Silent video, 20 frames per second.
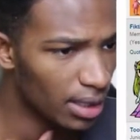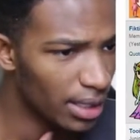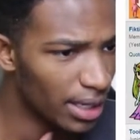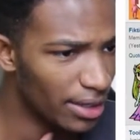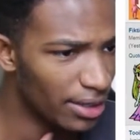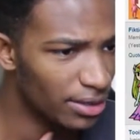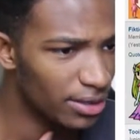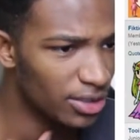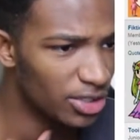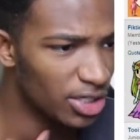yeah,
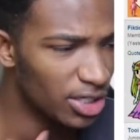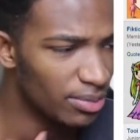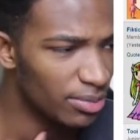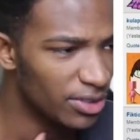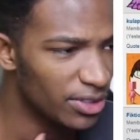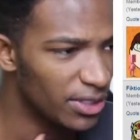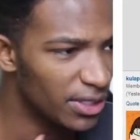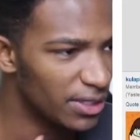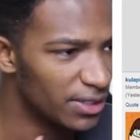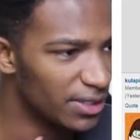the
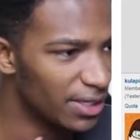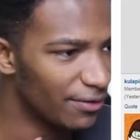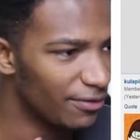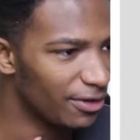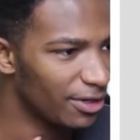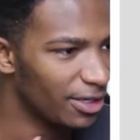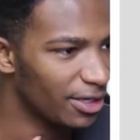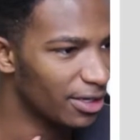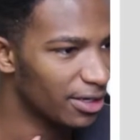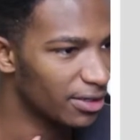legitimacy is
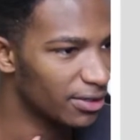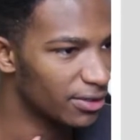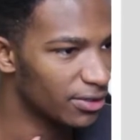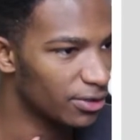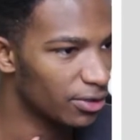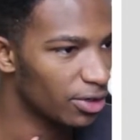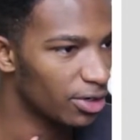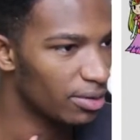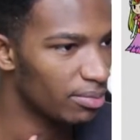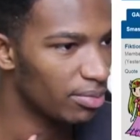definitely a
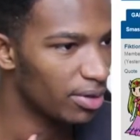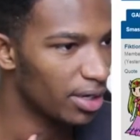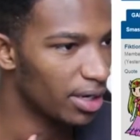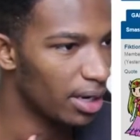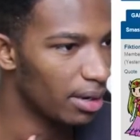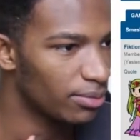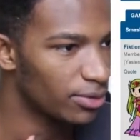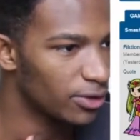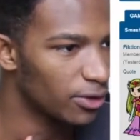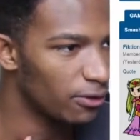concern, but
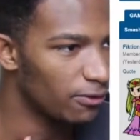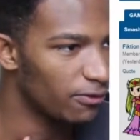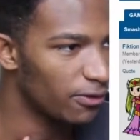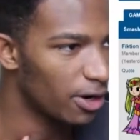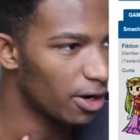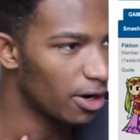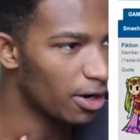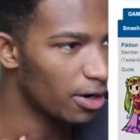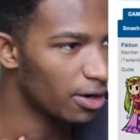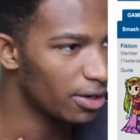um, so
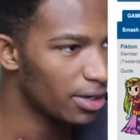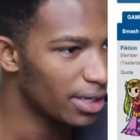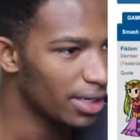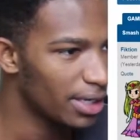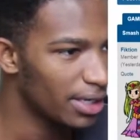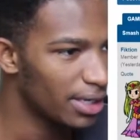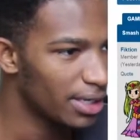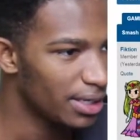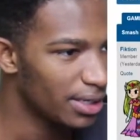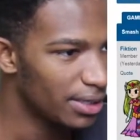far,
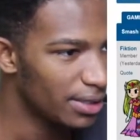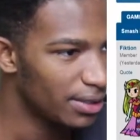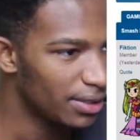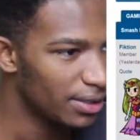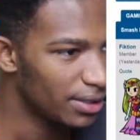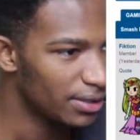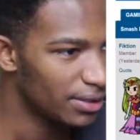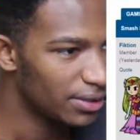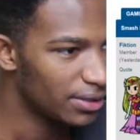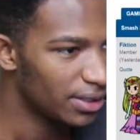
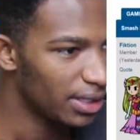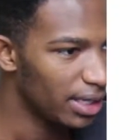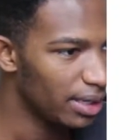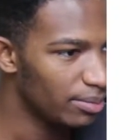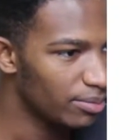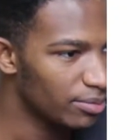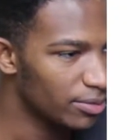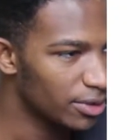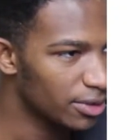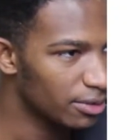this
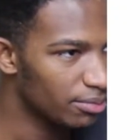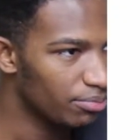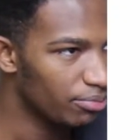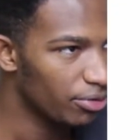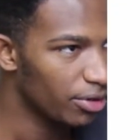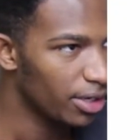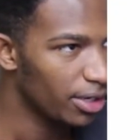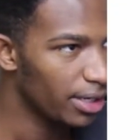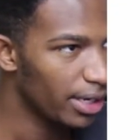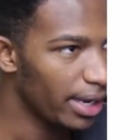seems
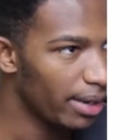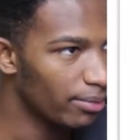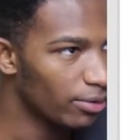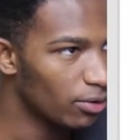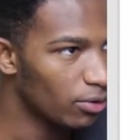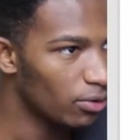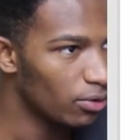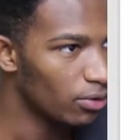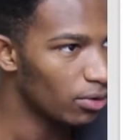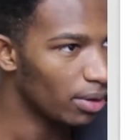pretty damn
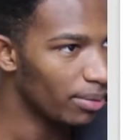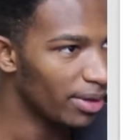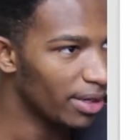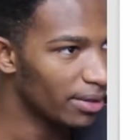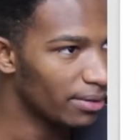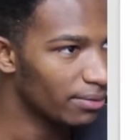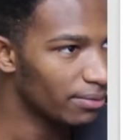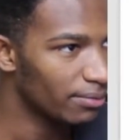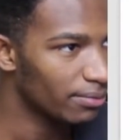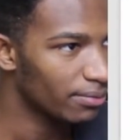cool. I
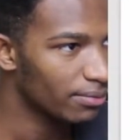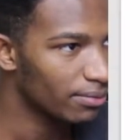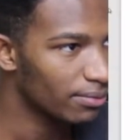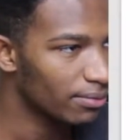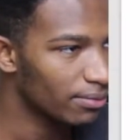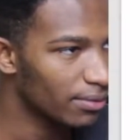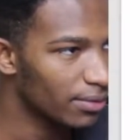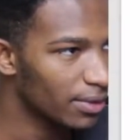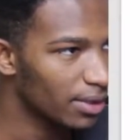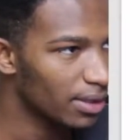mean,
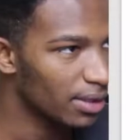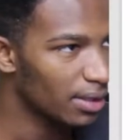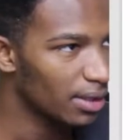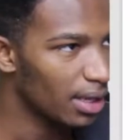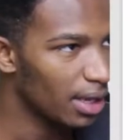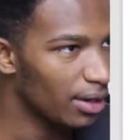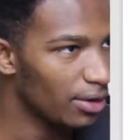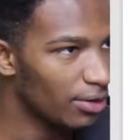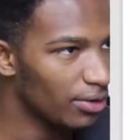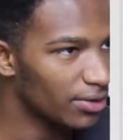
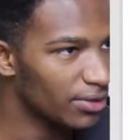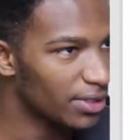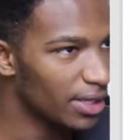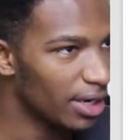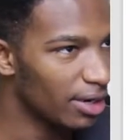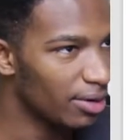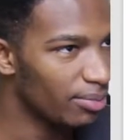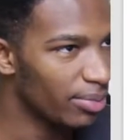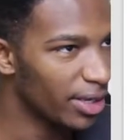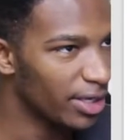I don't know. It's
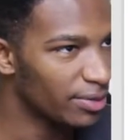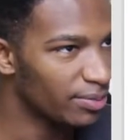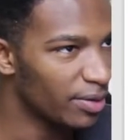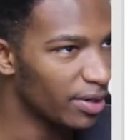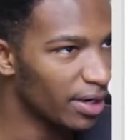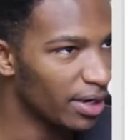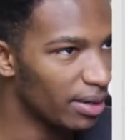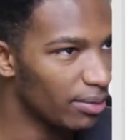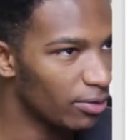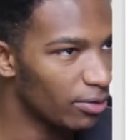not on
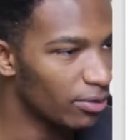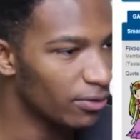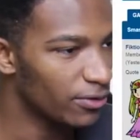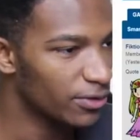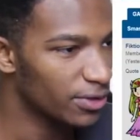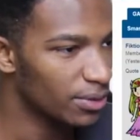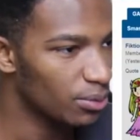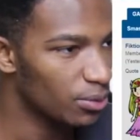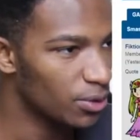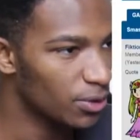Facebook anymore for
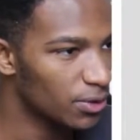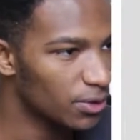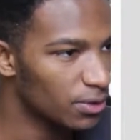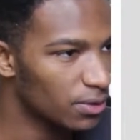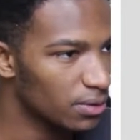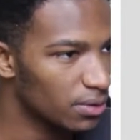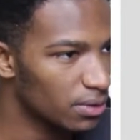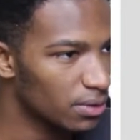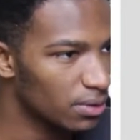some reason.